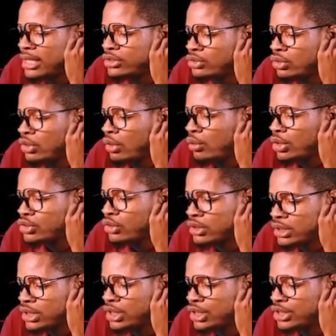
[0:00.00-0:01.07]
is to your what? Your
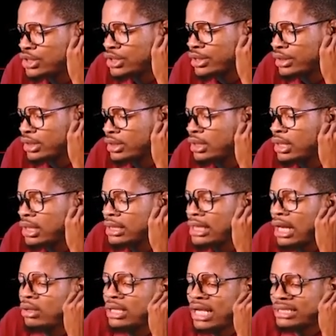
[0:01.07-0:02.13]
CH3.
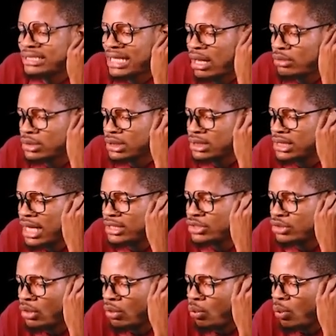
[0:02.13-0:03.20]
Now let's count. Here
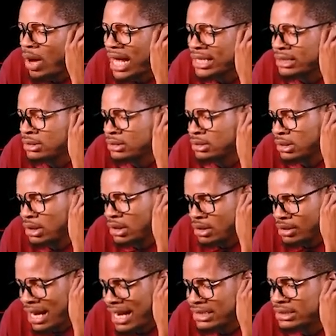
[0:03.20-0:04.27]
is your 1,
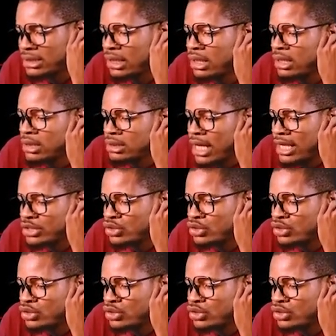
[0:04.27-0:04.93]
right? Here